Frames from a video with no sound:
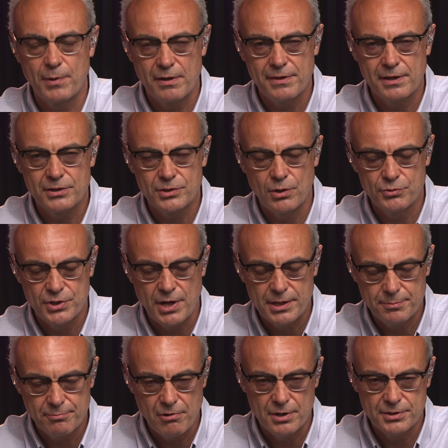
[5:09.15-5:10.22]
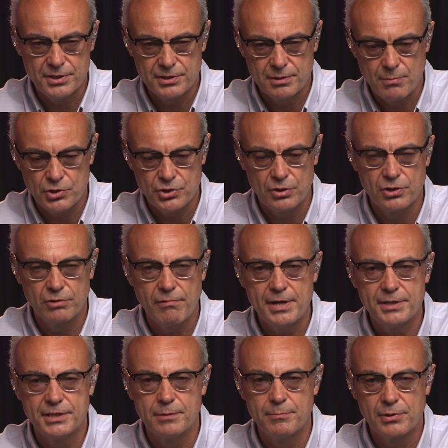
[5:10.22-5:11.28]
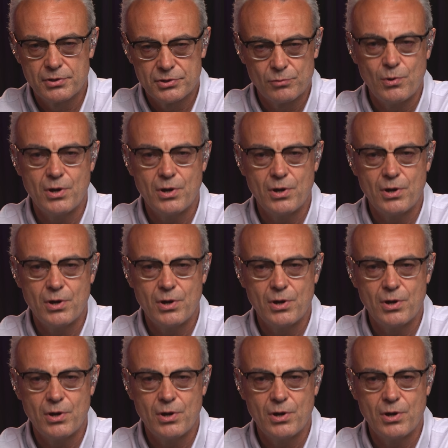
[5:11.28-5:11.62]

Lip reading: But I think social enterprises are much underrated because the